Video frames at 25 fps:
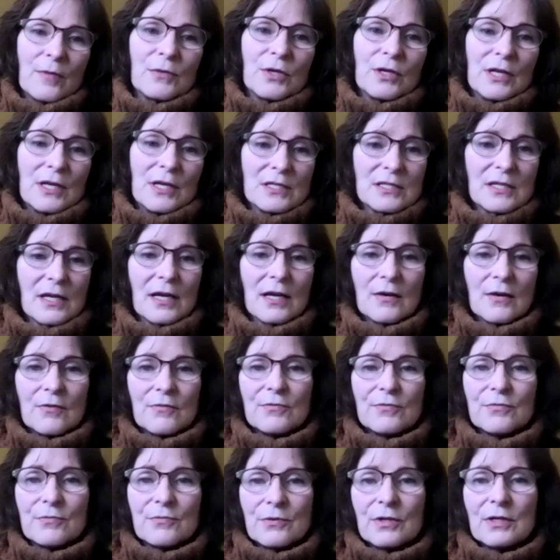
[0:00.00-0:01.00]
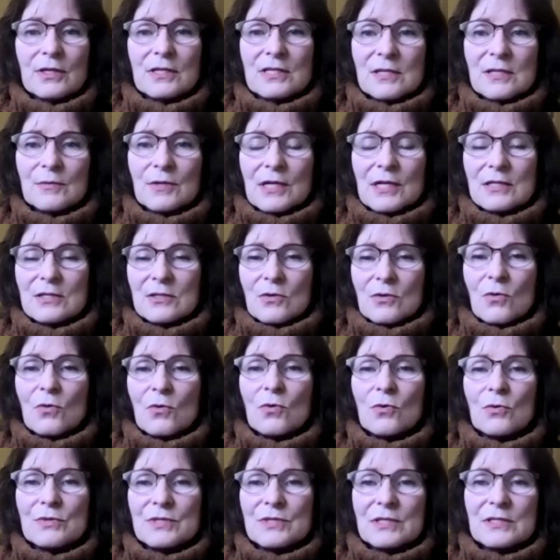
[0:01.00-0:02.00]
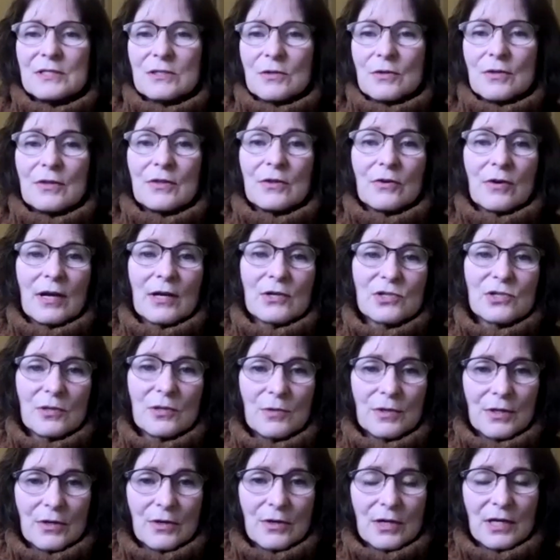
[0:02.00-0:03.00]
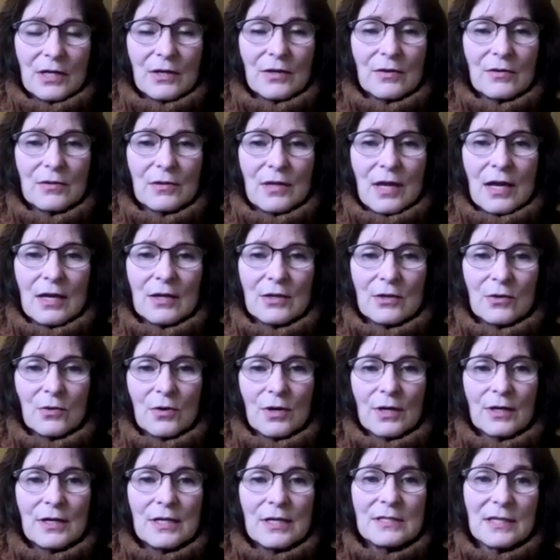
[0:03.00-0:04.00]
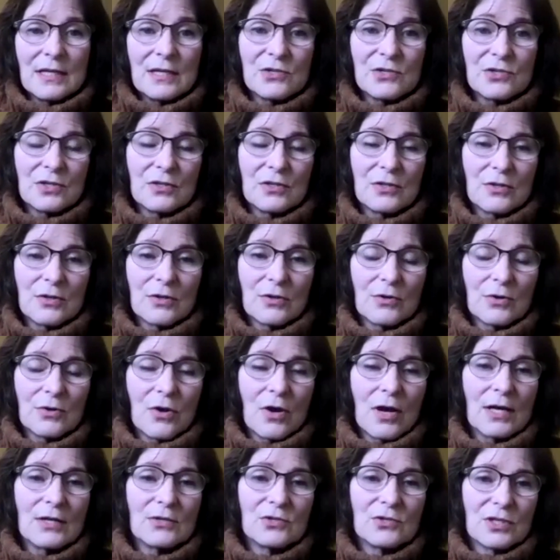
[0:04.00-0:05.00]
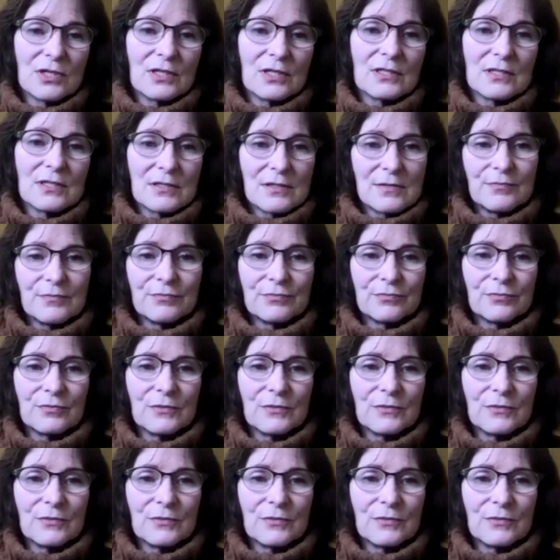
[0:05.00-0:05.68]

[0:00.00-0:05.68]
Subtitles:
You need to have really some nice goals, and so that they're actually, when they're here at your organization, they're not just